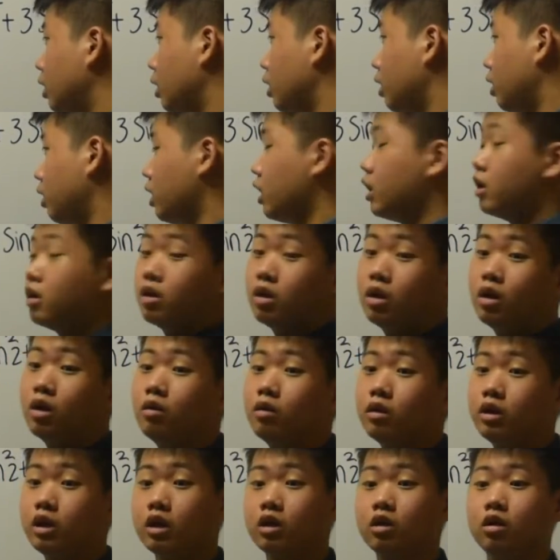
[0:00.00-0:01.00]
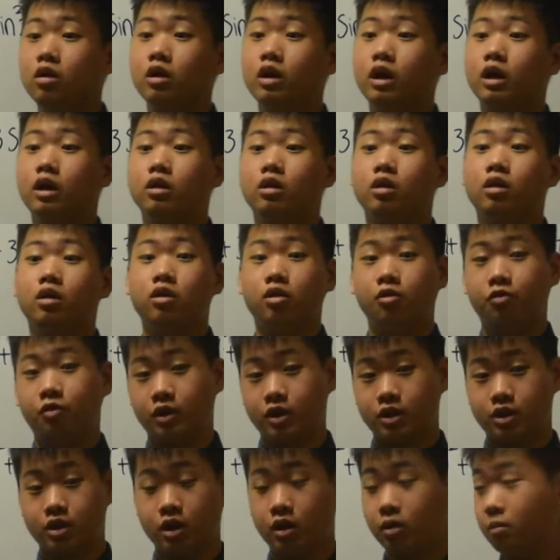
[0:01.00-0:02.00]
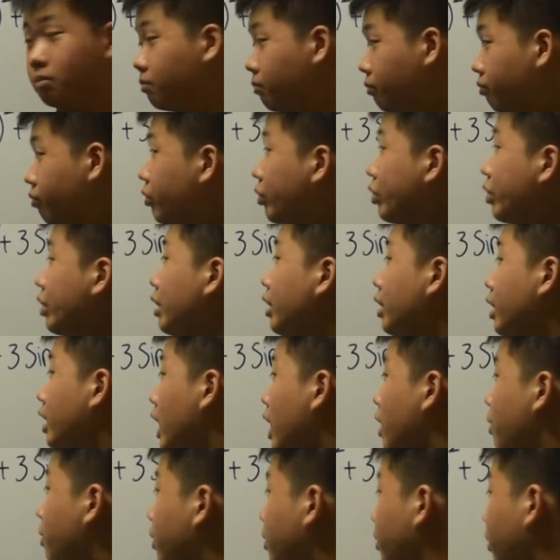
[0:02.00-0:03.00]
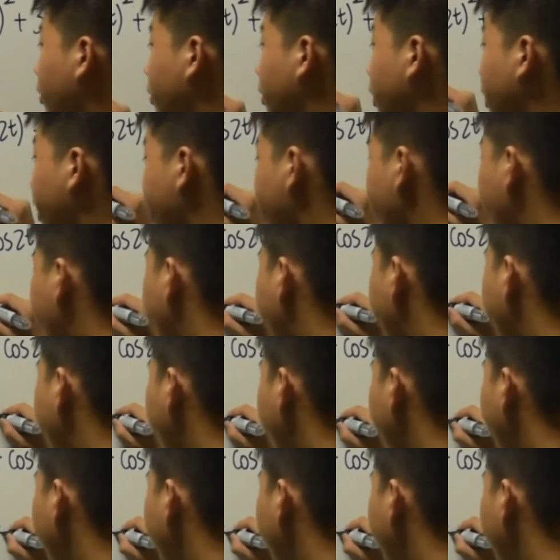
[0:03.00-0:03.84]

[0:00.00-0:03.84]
Okay, we'll take a look at the first term. And we're going to have